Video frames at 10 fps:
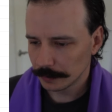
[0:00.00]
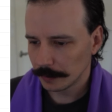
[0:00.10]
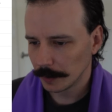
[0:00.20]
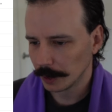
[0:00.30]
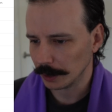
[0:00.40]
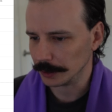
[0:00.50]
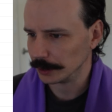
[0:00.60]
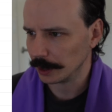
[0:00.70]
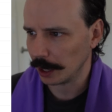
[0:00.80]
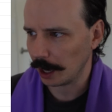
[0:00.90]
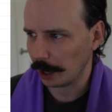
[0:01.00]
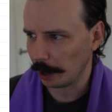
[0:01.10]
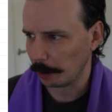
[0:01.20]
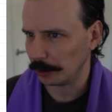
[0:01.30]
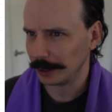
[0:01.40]
because
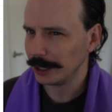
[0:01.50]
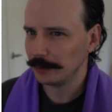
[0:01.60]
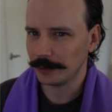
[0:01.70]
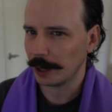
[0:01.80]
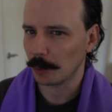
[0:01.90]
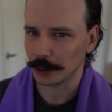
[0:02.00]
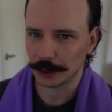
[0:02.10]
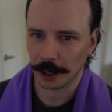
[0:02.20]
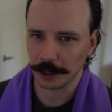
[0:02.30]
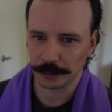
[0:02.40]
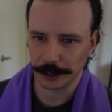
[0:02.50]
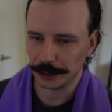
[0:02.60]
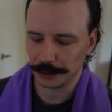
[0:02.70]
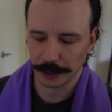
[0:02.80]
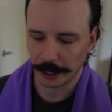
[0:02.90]
I believe Namor's charge
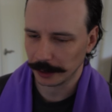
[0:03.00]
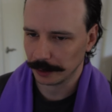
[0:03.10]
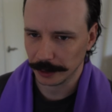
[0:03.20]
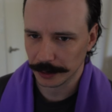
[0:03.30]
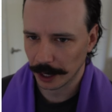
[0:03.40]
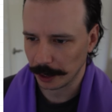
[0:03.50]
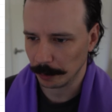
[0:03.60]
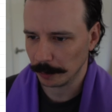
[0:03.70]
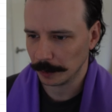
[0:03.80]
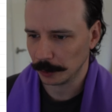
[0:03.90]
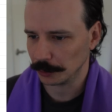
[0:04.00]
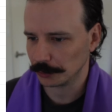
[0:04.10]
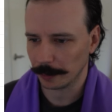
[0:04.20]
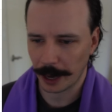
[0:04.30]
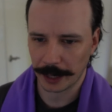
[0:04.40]
reaches like it goes
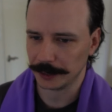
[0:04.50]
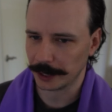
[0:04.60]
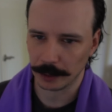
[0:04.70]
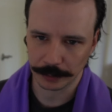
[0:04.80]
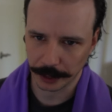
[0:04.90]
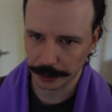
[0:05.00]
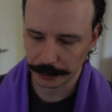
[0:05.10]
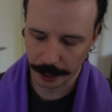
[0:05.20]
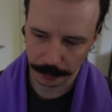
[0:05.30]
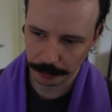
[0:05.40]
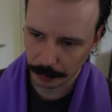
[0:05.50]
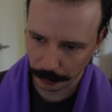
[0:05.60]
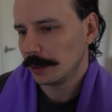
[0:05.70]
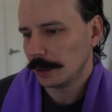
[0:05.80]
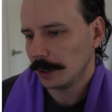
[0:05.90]
from any scoundrel to any scoundrel
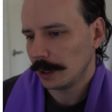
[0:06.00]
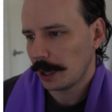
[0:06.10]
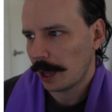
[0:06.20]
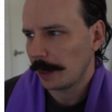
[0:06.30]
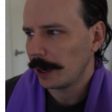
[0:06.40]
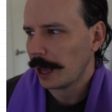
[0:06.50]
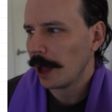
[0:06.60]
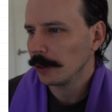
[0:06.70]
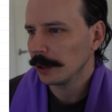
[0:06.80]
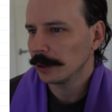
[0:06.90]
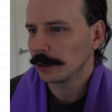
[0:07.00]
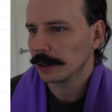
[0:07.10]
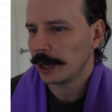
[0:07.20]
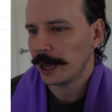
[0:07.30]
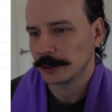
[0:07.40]
point. And then Hela
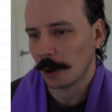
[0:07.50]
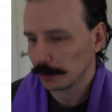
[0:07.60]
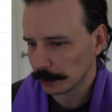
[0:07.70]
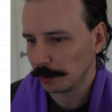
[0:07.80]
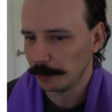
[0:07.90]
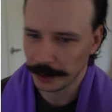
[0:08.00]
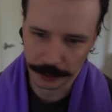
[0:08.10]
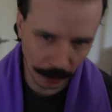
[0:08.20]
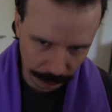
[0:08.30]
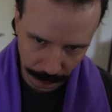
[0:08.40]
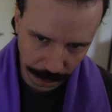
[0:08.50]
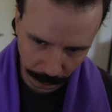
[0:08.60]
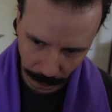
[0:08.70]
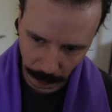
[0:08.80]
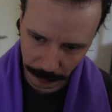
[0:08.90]
is also for
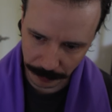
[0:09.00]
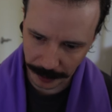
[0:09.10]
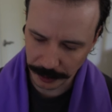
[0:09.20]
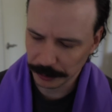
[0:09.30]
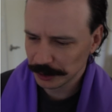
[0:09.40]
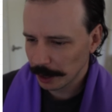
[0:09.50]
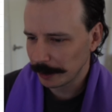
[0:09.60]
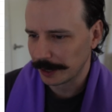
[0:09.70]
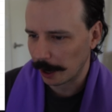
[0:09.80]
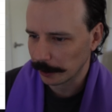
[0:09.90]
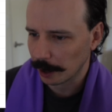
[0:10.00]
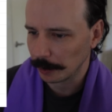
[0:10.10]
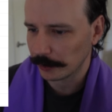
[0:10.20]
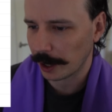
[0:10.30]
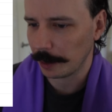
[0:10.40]
the webs matchup. She's let me down a couple
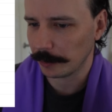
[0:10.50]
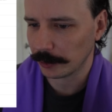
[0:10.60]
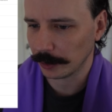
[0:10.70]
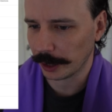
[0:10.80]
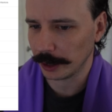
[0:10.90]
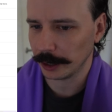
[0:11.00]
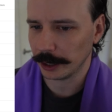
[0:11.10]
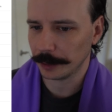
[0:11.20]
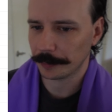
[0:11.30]
times lately.